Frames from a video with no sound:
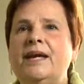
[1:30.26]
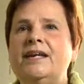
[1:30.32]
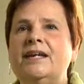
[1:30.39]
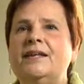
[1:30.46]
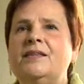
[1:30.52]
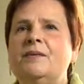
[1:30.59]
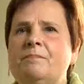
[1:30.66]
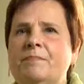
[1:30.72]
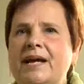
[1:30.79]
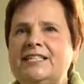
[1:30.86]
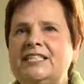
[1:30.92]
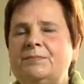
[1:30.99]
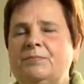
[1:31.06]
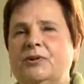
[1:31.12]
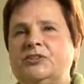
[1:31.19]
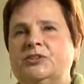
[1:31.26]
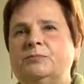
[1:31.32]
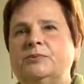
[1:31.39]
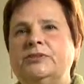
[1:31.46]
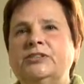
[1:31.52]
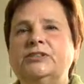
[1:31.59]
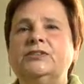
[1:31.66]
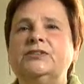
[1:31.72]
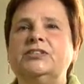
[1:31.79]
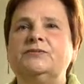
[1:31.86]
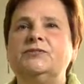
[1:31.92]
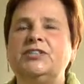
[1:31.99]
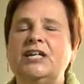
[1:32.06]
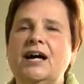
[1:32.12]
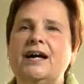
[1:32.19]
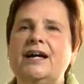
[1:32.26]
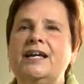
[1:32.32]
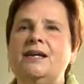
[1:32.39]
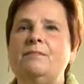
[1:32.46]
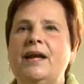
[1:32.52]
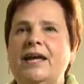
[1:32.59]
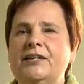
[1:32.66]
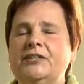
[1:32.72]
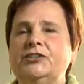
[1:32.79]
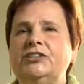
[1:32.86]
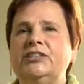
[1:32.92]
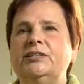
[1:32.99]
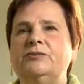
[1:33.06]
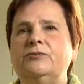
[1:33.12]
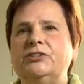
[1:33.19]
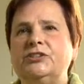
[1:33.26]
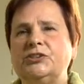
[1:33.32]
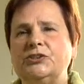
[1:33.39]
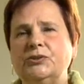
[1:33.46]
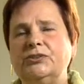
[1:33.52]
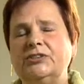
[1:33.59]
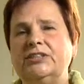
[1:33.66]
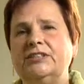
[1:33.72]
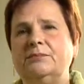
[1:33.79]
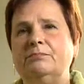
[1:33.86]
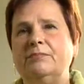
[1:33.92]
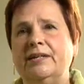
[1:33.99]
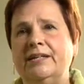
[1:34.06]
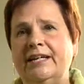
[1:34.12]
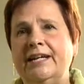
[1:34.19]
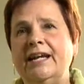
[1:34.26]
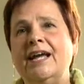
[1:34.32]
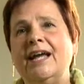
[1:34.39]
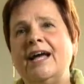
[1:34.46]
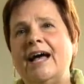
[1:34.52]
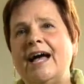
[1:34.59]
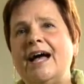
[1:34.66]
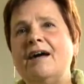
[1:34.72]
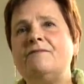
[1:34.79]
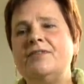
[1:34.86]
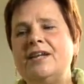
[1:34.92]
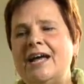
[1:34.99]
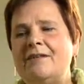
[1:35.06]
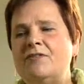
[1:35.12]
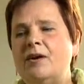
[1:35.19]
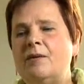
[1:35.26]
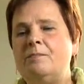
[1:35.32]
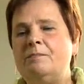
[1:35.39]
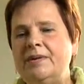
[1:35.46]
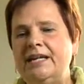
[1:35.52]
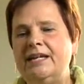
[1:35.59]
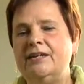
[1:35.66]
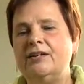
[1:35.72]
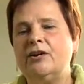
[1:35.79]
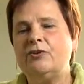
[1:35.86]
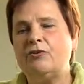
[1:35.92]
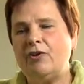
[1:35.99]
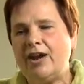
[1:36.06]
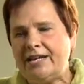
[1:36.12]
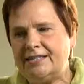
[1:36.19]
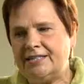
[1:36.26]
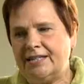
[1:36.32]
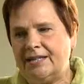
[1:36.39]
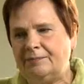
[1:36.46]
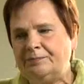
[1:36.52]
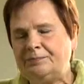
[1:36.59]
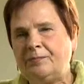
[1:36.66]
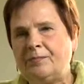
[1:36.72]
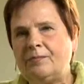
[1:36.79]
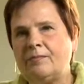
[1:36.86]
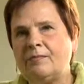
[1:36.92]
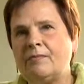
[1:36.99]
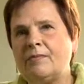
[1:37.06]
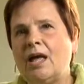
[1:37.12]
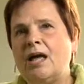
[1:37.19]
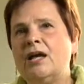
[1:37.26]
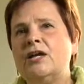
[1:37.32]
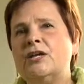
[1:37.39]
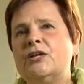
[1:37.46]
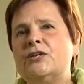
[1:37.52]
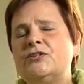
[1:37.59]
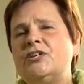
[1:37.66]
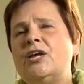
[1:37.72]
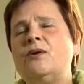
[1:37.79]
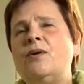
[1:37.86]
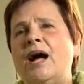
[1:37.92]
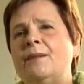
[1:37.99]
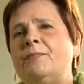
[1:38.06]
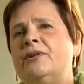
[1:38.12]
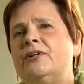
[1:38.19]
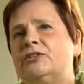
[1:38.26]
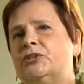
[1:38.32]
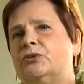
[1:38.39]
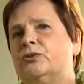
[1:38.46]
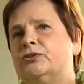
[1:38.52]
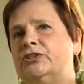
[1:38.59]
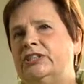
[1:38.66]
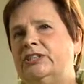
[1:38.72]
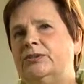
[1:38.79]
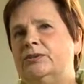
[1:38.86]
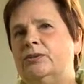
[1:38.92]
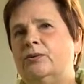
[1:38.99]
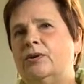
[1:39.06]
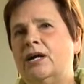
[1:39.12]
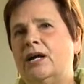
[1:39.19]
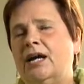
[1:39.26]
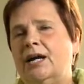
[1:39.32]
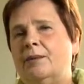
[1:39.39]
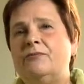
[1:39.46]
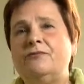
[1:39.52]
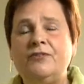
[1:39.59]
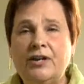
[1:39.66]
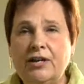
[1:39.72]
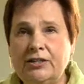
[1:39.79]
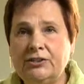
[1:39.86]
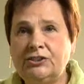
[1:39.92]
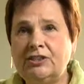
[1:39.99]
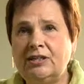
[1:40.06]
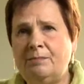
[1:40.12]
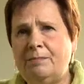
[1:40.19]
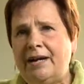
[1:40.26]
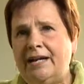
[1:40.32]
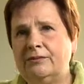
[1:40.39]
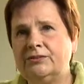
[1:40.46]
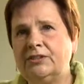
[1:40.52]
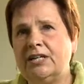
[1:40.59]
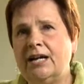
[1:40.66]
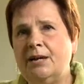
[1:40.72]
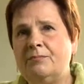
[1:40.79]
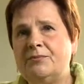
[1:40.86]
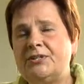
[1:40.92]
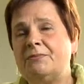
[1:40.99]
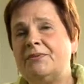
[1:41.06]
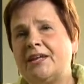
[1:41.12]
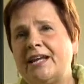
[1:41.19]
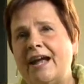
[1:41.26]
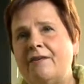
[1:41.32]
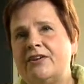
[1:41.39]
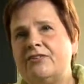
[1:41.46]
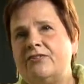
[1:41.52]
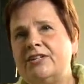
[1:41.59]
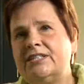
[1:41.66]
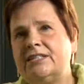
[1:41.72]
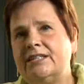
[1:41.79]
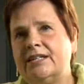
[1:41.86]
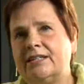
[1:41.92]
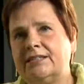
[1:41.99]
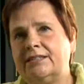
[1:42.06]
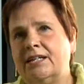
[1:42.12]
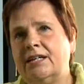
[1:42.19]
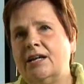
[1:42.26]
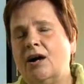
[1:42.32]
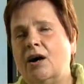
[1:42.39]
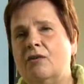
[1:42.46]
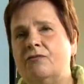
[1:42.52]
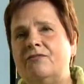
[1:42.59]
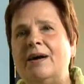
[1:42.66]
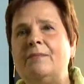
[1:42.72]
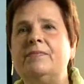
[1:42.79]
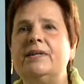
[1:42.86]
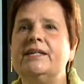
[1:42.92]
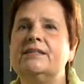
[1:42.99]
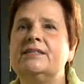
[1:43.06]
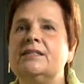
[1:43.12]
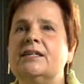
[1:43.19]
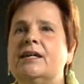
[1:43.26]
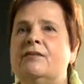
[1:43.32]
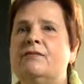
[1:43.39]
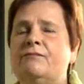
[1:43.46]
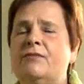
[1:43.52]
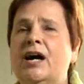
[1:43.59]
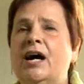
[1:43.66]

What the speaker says: making the best possible use of time, energy, resources and money have never been greater. So I'm going to talk to you first about some of the characteristics of families